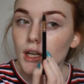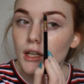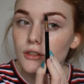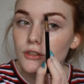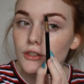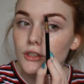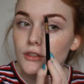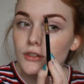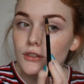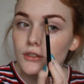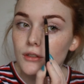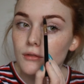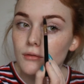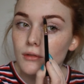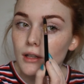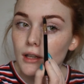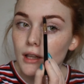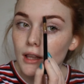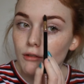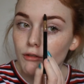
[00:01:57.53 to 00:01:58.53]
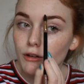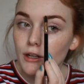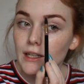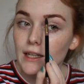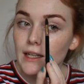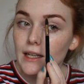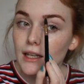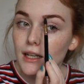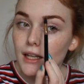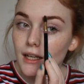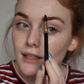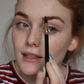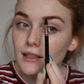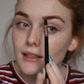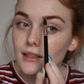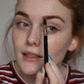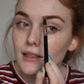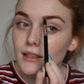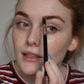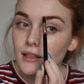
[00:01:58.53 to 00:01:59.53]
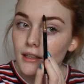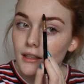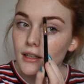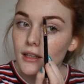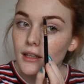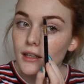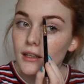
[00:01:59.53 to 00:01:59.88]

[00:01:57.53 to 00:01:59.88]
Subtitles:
and just really lightly